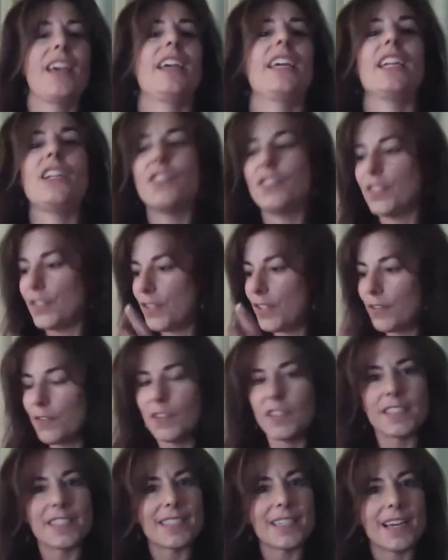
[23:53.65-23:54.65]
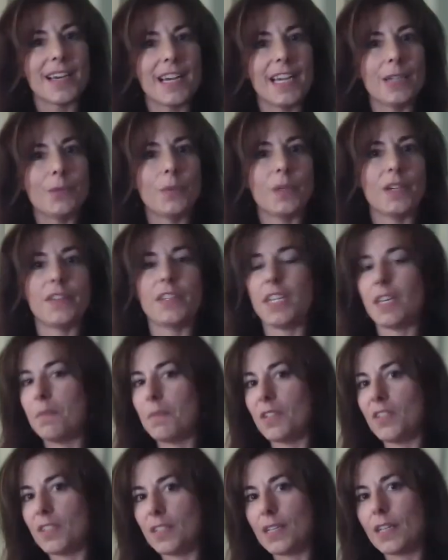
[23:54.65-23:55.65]
here's a different slide where the
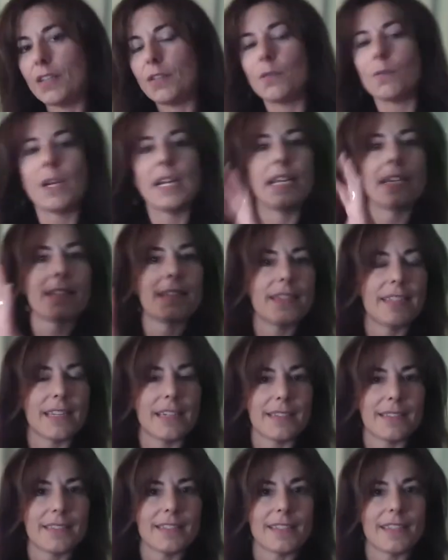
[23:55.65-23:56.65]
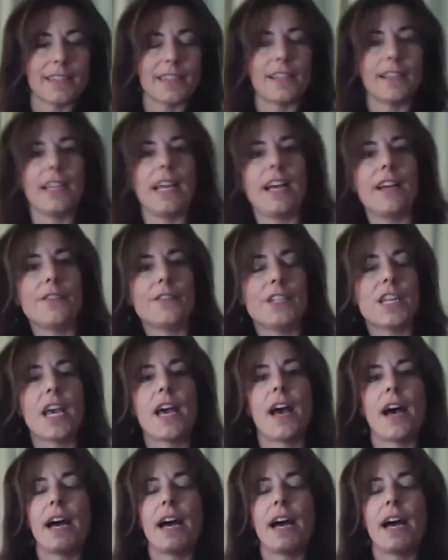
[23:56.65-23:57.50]
image is on the right, the text is on the left.